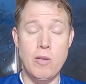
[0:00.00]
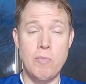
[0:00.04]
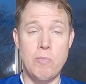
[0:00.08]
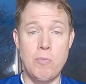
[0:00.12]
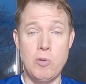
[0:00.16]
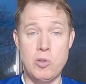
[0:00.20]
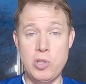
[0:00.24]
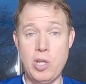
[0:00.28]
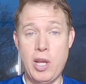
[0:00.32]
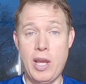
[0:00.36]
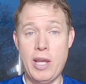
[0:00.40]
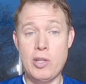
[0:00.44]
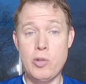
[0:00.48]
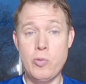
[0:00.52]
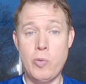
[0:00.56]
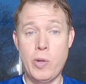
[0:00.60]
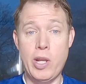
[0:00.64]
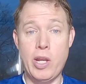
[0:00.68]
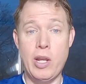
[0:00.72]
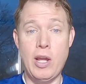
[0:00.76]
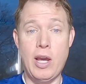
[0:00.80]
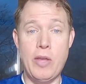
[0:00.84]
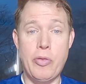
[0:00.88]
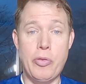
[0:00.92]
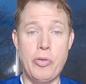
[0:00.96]
Mosiah
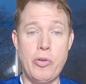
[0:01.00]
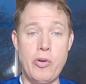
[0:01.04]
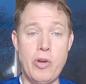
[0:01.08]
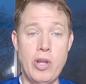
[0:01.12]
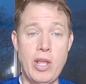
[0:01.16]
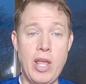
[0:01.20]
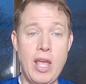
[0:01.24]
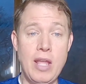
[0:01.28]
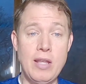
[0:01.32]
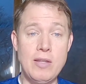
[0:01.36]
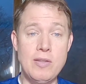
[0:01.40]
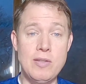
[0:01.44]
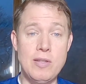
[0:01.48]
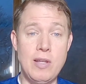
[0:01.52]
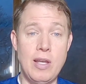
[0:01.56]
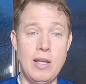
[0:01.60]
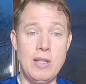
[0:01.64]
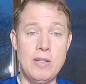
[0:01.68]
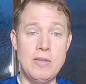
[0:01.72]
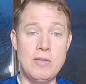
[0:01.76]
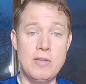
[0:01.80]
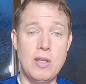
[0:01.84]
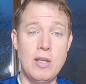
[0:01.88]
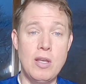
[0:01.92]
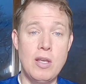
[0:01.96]
29:38
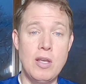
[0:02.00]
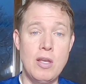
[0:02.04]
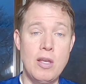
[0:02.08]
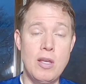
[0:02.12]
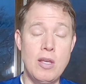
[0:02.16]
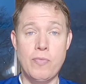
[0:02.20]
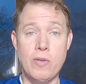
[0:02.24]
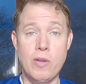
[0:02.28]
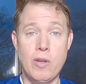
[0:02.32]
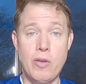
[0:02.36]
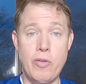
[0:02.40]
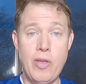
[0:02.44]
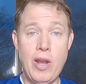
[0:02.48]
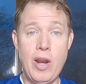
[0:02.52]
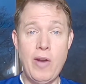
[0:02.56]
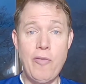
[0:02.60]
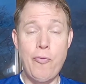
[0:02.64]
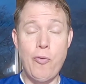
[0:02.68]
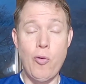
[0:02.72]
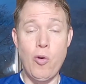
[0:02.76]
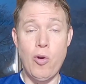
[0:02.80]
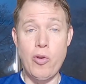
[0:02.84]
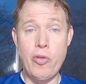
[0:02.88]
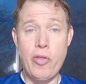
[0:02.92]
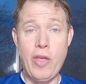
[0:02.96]
says,
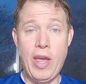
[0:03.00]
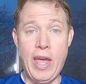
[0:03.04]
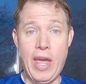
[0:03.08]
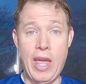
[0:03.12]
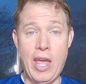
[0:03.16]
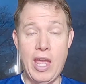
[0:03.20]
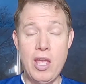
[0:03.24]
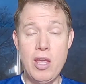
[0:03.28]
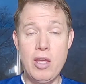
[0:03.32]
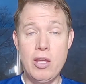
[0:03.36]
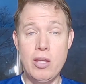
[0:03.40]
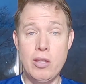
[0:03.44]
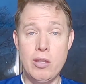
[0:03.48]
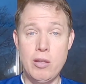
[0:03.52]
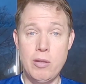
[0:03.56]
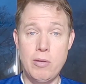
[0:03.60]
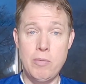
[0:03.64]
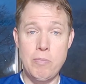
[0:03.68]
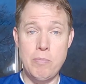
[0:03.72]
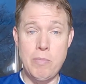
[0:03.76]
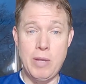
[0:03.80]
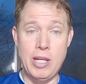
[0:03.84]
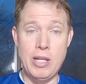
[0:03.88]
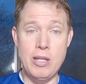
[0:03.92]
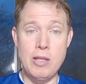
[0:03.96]
Therefore they,
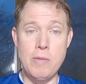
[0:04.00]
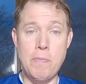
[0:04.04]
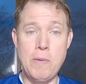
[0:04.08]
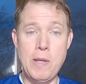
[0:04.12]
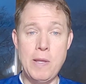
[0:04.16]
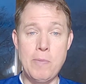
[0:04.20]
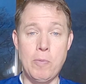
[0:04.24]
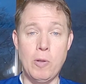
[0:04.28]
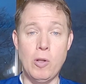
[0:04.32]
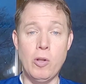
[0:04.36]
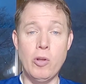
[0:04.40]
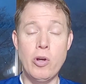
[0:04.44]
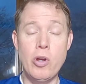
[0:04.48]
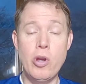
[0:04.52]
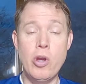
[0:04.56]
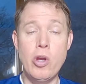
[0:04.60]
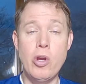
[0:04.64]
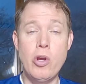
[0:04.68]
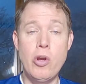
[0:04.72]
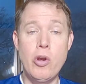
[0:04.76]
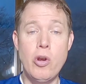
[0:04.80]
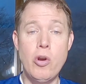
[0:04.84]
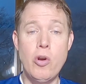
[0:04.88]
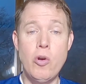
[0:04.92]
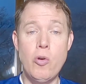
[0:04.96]
meaning the people,
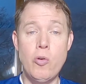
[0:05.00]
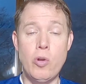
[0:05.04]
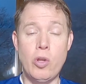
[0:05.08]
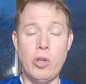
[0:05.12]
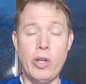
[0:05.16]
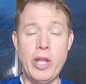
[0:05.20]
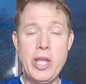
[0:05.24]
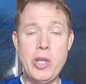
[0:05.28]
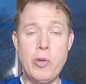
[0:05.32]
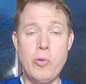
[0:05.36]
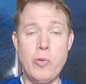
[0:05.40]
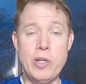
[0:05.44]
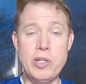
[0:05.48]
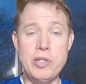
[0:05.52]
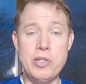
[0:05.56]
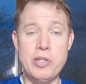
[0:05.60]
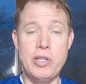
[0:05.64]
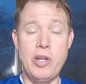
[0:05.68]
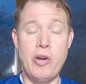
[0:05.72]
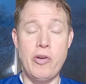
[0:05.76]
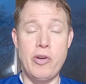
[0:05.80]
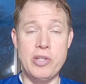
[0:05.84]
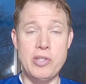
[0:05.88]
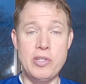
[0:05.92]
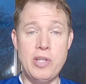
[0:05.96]
relinquished
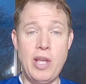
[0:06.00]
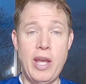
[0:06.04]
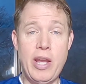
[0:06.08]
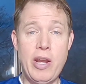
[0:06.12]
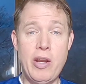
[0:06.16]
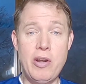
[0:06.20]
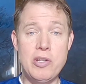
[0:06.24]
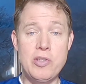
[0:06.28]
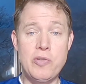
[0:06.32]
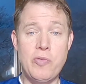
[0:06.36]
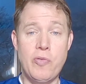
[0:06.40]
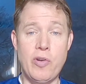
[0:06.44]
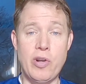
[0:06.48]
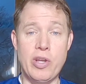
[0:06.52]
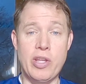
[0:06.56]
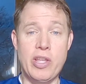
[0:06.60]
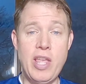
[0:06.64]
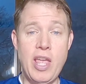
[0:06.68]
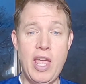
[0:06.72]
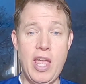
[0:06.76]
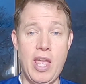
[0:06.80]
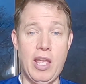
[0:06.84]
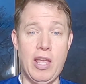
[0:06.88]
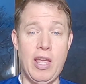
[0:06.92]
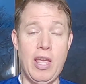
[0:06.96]
their desires for a
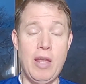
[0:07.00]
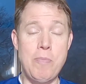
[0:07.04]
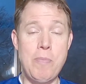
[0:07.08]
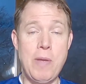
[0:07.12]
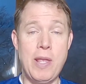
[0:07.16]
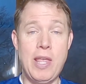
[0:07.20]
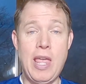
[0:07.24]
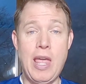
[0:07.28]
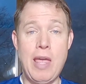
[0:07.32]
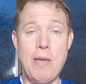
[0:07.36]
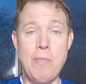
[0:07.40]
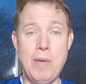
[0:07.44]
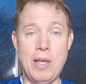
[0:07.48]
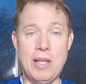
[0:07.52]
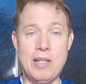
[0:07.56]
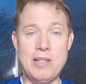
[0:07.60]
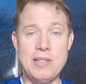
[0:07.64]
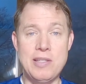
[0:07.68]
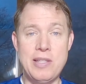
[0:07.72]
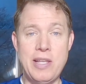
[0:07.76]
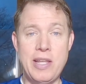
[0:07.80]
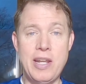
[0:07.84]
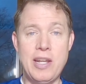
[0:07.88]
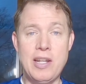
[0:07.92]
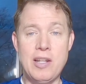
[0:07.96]
king and became
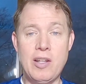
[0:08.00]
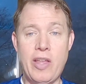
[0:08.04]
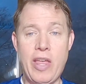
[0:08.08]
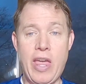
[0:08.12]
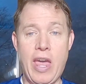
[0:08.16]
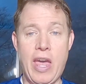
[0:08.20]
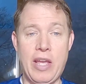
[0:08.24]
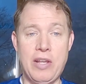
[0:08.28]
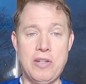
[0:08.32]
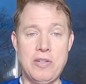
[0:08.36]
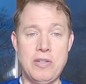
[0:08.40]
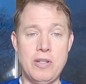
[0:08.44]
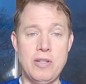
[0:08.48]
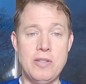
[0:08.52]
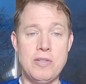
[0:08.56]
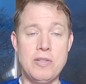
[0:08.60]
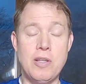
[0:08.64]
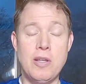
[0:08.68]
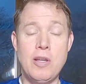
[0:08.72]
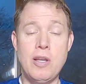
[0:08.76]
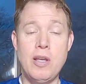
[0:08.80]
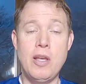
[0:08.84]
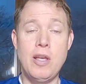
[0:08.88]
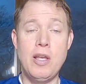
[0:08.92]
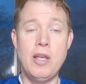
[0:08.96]
exceedingly
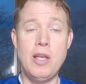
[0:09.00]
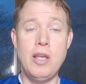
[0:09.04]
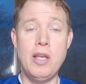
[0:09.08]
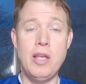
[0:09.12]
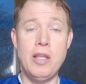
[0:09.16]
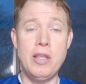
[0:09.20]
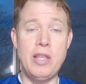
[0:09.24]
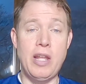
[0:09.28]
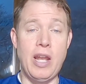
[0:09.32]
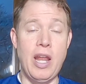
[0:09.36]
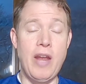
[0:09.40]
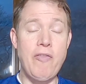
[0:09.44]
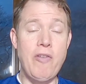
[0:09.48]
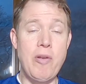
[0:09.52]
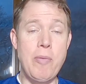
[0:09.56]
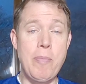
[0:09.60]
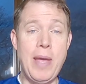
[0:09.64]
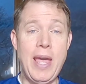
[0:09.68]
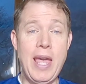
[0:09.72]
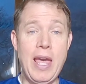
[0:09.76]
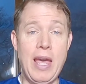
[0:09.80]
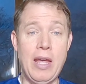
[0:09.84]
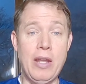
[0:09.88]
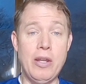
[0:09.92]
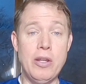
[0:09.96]
anxious that every
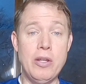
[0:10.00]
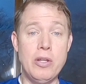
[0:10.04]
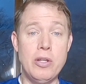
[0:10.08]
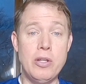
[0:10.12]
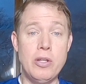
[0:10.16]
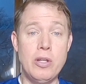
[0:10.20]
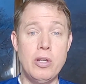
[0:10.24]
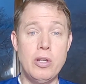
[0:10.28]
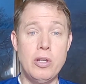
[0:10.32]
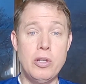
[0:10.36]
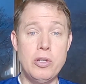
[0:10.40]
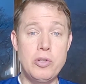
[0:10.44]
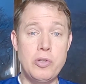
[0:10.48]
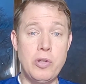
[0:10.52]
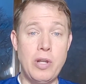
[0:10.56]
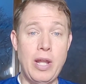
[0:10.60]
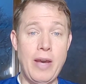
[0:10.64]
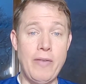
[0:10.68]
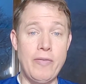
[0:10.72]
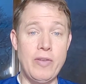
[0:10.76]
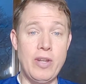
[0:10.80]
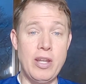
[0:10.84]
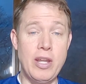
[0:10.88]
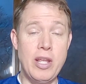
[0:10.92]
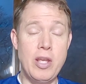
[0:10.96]
man should
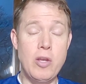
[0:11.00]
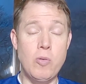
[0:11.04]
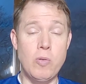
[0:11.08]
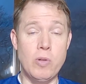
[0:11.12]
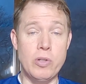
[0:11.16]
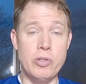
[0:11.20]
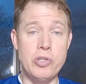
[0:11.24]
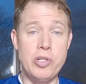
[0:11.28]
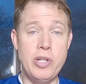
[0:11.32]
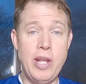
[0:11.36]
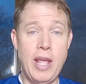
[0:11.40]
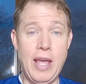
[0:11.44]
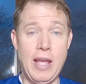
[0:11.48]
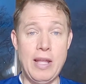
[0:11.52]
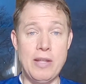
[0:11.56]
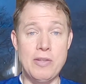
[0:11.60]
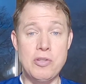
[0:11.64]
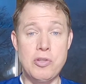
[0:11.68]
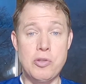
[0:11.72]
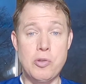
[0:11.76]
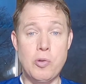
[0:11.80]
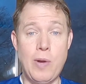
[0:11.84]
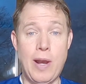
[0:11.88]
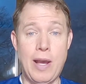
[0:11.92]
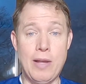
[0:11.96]
have an equal
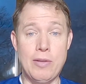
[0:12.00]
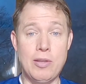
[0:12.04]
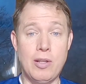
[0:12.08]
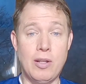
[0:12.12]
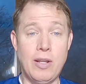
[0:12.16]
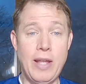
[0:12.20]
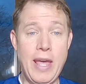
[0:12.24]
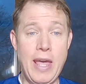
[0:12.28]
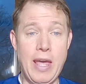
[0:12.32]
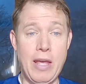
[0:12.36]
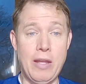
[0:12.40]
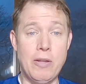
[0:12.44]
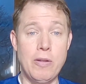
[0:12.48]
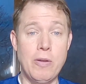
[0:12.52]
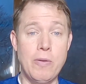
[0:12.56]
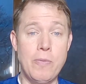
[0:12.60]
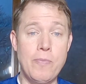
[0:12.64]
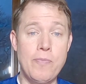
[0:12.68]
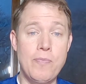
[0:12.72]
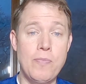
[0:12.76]
chance throughout the land.